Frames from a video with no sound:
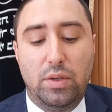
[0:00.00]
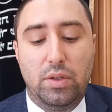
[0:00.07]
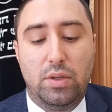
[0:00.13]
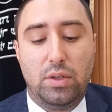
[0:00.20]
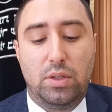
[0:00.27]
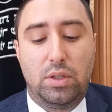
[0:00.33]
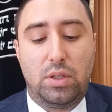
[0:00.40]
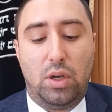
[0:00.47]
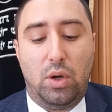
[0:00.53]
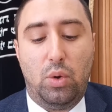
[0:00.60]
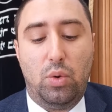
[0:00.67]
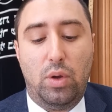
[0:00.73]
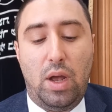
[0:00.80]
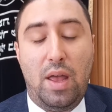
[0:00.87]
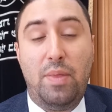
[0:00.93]

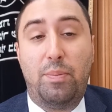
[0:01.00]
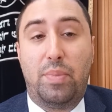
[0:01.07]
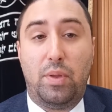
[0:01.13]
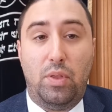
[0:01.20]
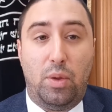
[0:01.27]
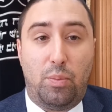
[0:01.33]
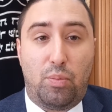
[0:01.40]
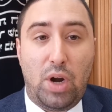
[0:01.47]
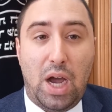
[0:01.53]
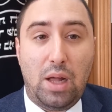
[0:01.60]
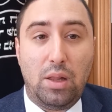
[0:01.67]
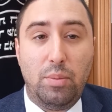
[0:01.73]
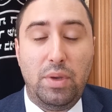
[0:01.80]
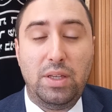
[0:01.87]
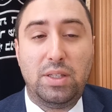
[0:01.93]
So the
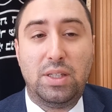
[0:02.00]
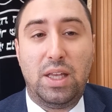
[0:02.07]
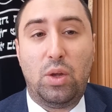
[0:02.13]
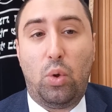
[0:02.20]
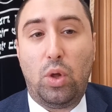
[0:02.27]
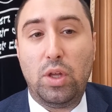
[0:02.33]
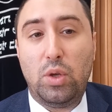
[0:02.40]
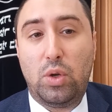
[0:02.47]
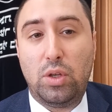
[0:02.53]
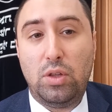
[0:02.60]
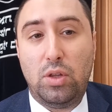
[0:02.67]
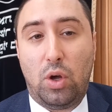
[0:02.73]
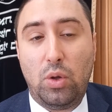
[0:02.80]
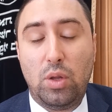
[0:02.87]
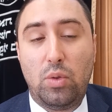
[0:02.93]
problem is that
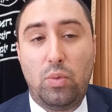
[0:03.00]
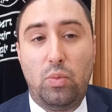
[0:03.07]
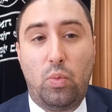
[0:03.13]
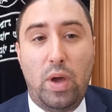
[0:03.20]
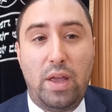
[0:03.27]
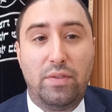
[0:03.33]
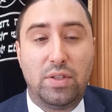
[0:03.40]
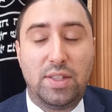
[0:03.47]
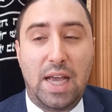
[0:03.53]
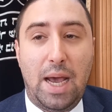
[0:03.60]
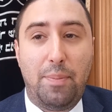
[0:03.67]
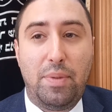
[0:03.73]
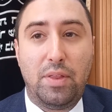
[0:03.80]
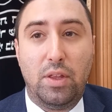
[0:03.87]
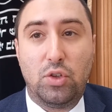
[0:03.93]
the only way of
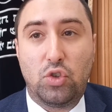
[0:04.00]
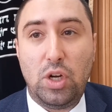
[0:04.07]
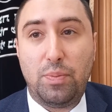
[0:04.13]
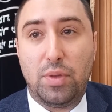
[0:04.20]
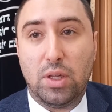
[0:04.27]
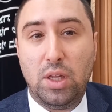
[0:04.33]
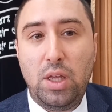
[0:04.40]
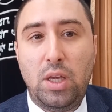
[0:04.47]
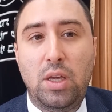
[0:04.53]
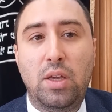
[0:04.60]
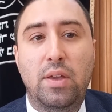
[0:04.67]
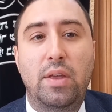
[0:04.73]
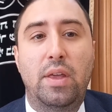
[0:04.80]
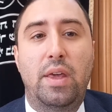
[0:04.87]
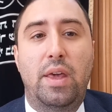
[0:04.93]
stopping the drip, the leak,
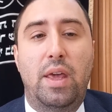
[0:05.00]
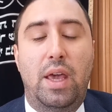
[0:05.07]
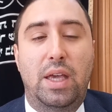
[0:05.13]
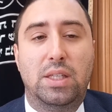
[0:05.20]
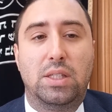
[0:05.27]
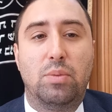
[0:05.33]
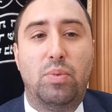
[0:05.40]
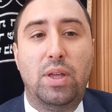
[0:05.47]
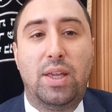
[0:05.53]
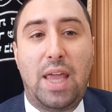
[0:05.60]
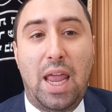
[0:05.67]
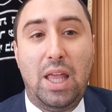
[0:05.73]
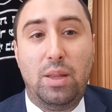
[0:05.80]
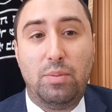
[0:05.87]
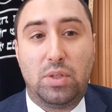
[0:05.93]
is to bring
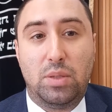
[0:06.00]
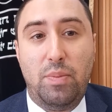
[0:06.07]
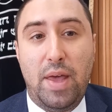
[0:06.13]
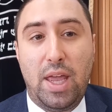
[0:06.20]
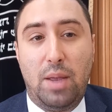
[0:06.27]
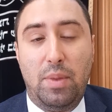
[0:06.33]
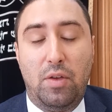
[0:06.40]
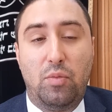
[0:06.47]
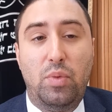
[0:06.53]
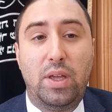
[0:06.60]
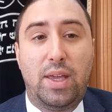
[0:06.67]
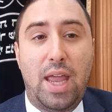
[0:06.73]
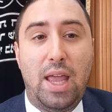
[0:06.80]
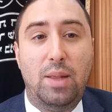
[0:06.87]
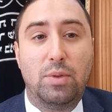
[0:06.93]
kalim tmeim. If you bring
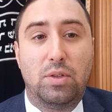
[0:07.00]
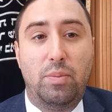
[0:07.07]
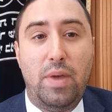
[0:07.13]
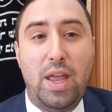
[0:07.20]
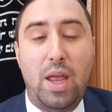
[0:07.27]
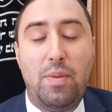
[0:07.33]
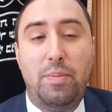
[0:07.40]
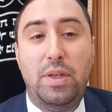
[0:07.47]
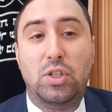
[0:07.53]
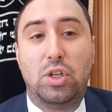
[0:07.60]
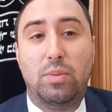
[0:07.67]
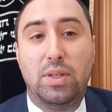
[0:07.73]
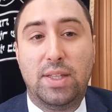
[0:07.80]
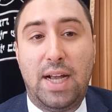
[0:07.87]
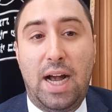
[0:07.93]
kalim tmeim, it means you're
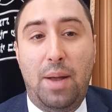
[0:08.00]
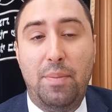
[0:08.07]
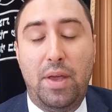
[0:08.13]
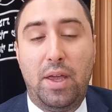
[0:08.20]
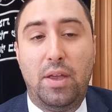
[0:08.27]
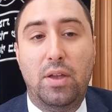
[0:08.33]
matame